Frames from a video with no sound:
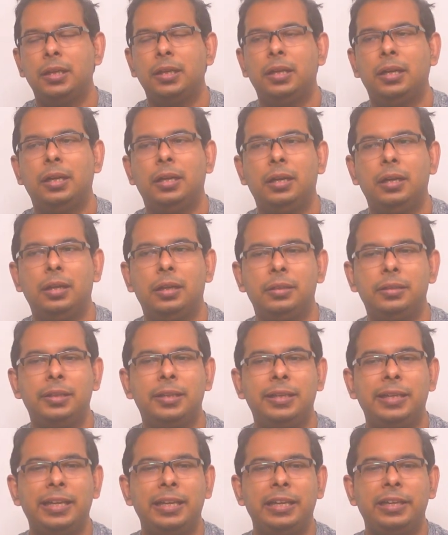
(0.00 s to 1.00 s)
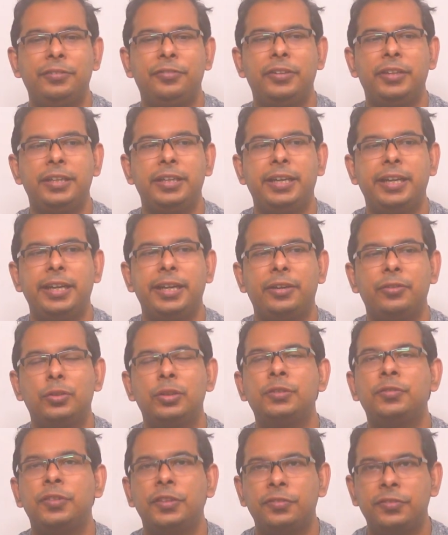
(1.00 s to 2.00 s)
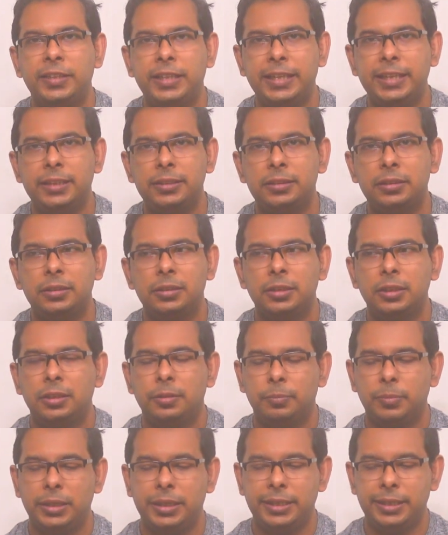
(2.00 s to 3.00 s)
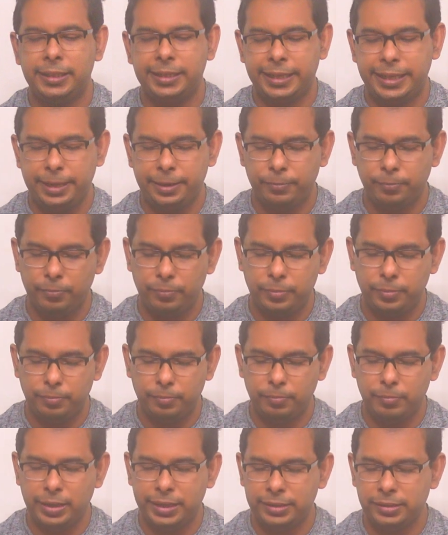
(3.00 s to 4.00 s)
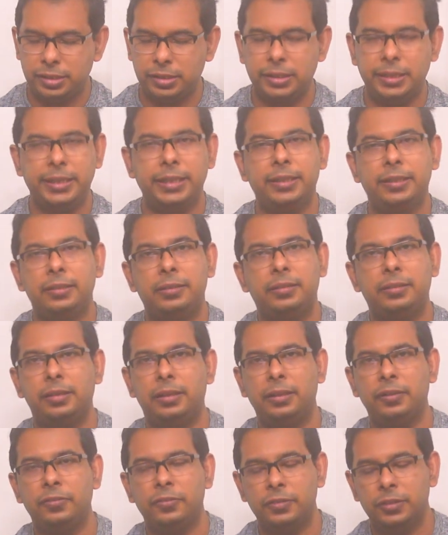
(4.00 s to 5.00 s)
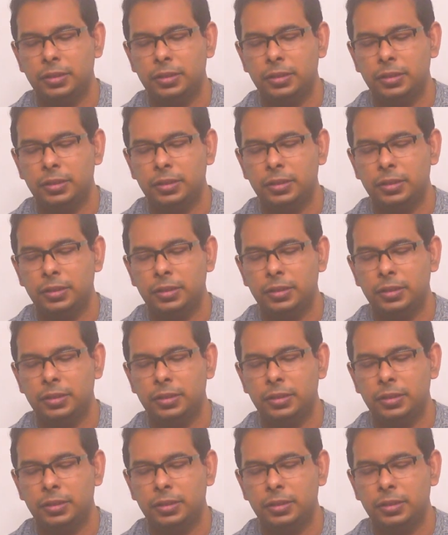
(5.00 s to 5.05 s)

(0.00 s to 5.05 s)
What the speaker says: The delivery date was 15th, but it came by 13th itself.